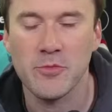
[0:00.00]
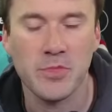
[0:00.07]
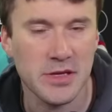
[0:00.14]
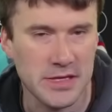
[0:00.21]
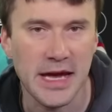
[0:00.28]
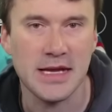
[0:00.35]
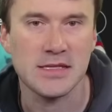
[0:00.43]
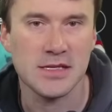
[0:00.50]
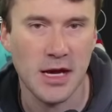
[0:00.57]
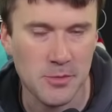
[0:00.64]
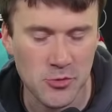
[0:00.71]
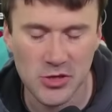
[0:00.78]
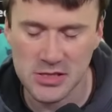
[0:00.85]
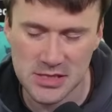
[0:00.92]
But yes,
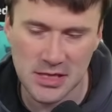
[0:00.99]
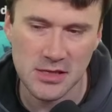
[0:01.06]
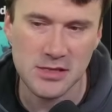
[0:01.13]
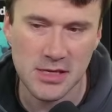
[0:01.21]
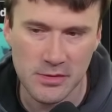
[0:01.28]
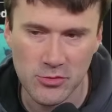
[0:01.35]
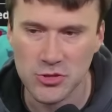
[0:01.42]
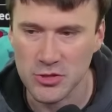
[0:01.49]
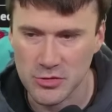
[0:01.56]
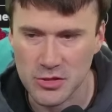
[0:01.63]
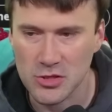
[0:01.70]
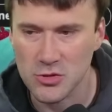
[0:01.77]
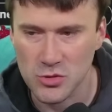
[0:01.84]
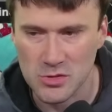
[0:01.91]
upgrades stay on the table. Generally,
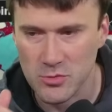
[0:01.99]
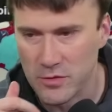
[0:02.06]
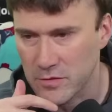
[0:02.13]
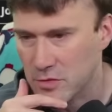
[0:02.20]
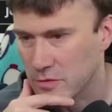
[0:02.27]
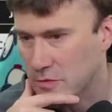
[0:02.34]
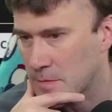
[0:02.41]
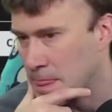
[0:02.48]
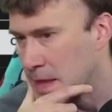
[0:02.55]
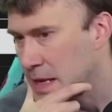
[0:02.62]
you can use them over and over.